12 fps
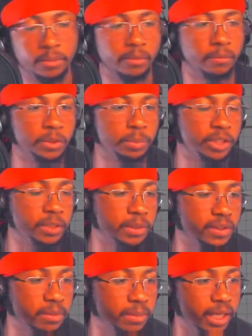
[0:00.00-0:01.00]
Which brings me
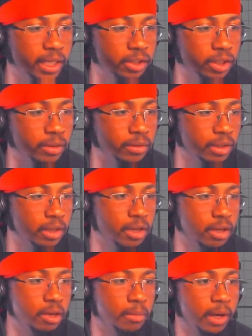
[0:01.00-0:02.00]
to my, you know,
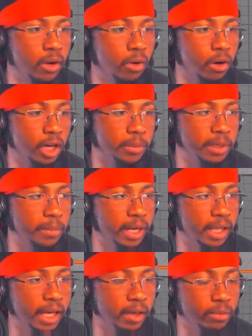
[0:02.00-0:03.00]
my whole argument about
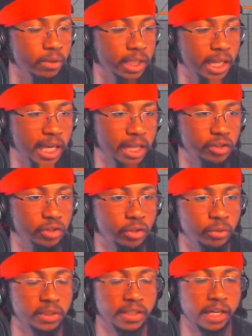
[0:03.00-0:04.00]
like, well, he can't just do
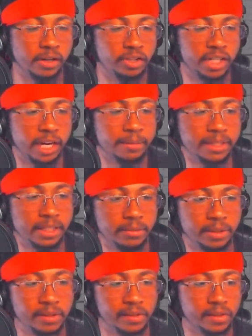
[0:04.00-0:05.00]
a standard jab
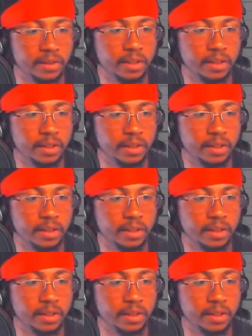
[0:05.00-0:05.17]
sequence,